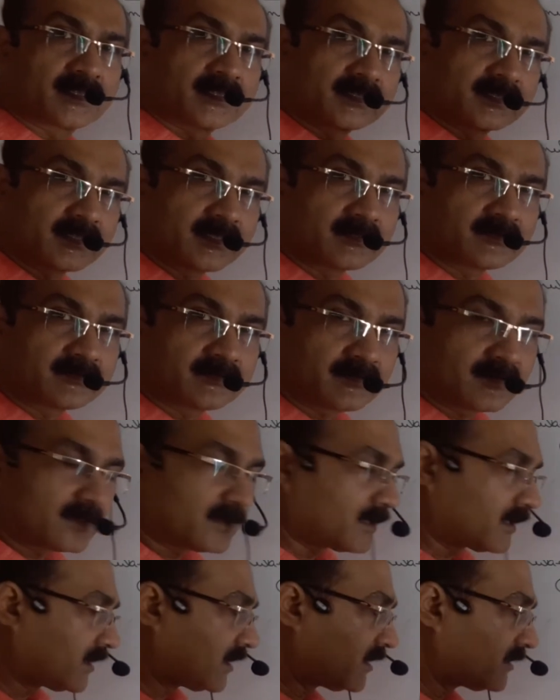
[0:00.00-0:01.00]
Now,
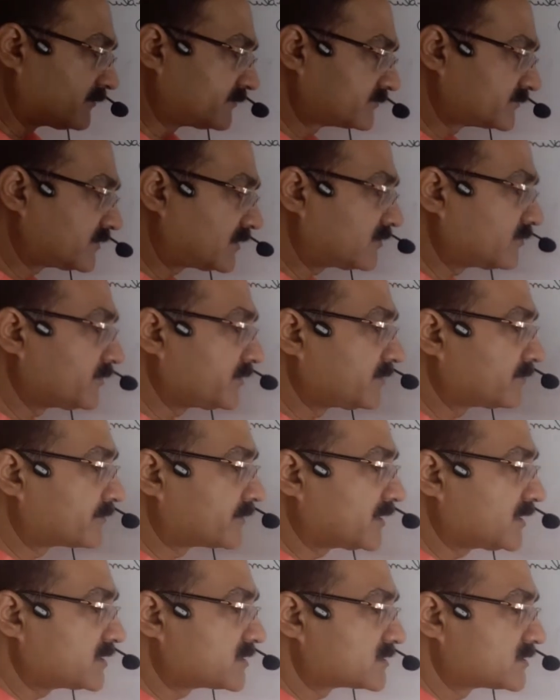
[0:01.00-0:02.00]
after we
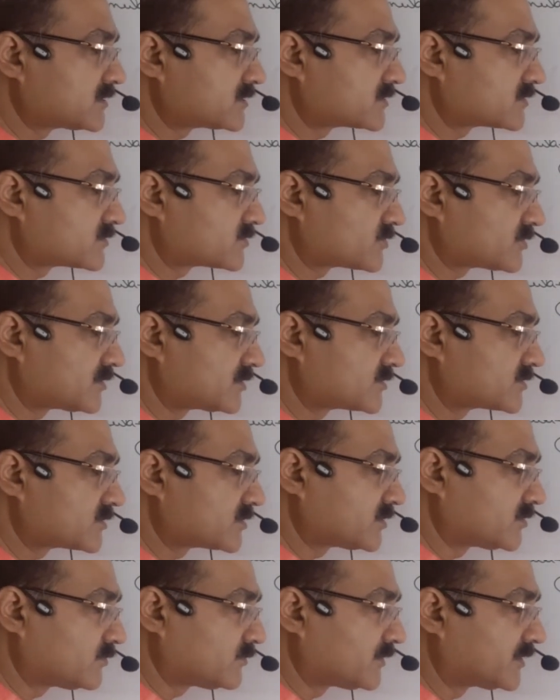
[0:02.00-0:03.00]
place this charge
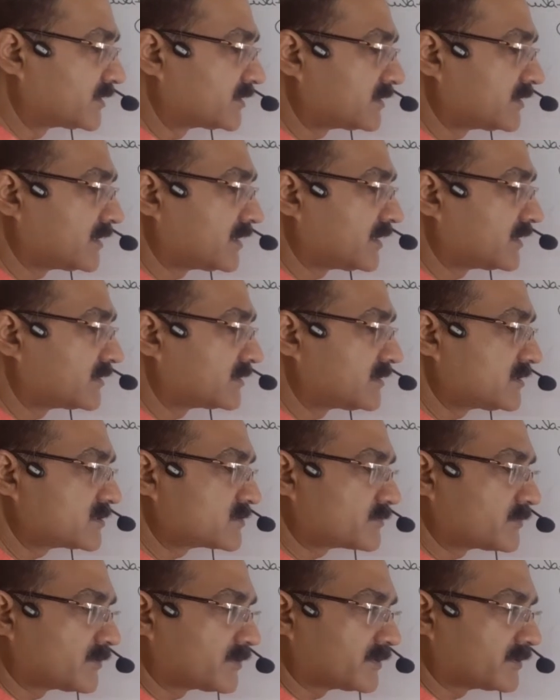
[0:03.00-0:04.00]
Q1 at this
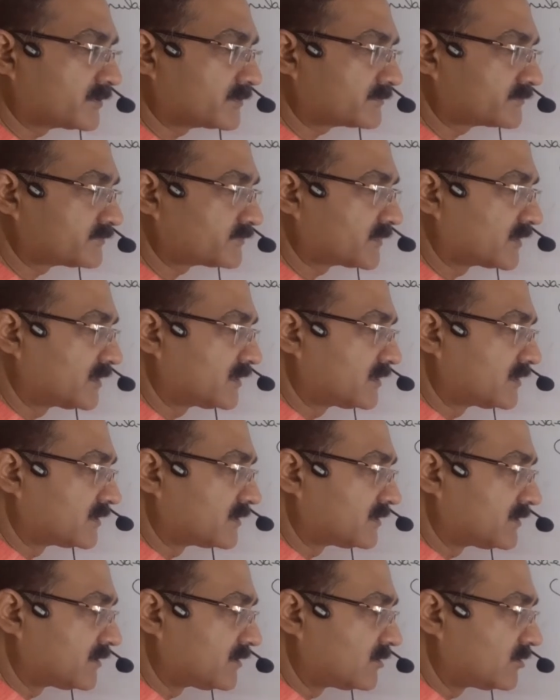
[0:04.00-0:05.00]
point,
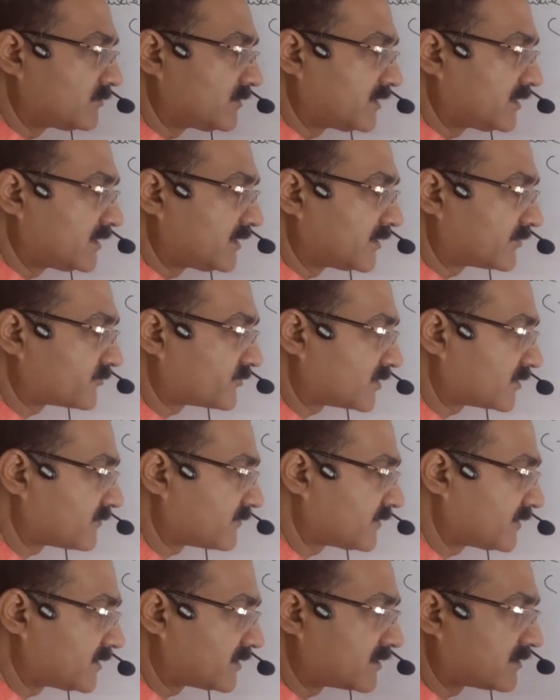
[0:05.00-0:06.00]
there will be electric
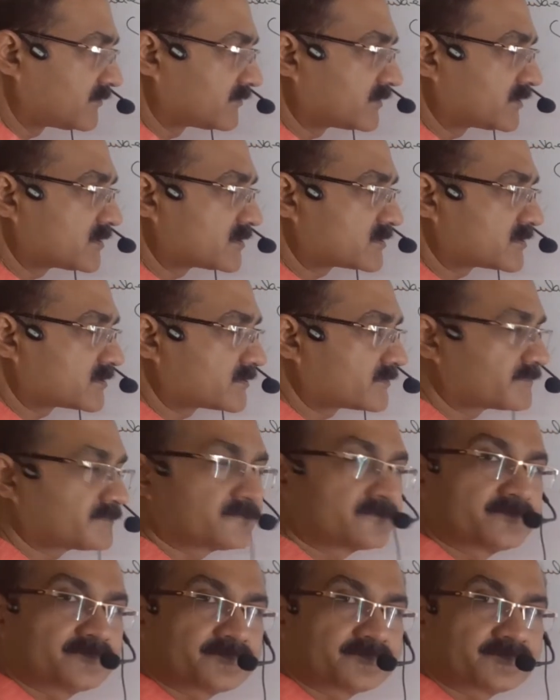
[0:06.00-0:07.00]
field around this
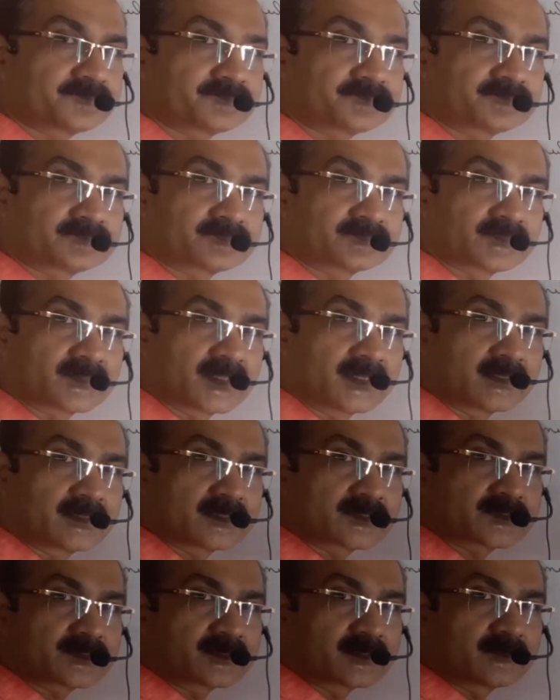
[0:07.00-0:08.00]
in the
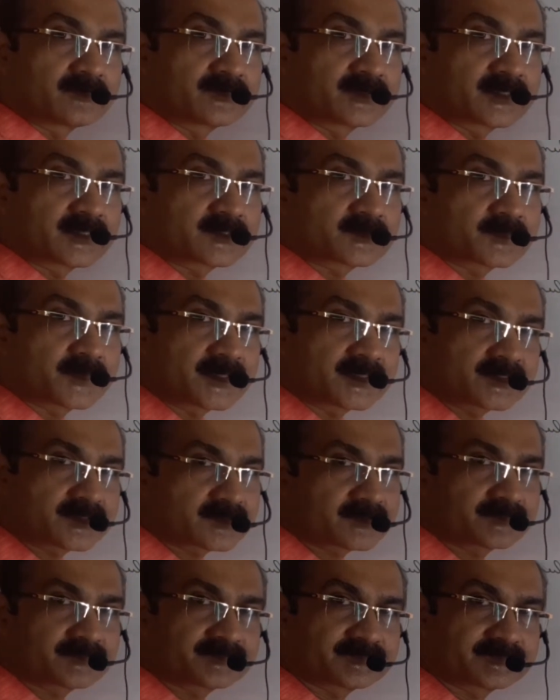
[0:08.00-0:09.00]
surrounding
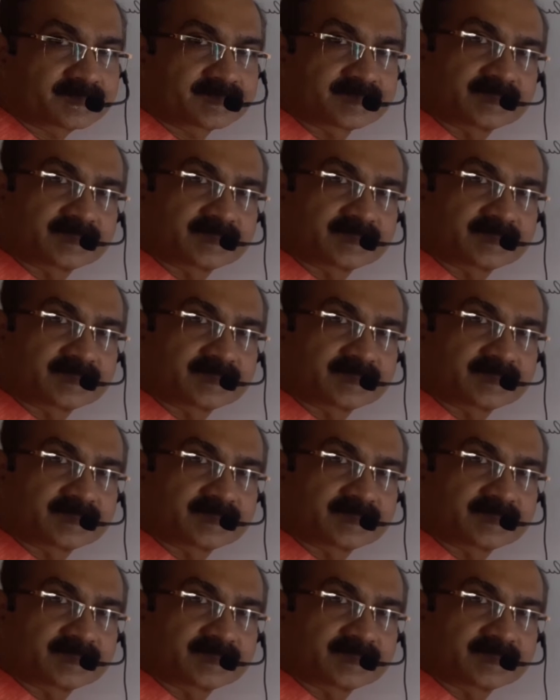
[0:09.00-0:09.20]
space,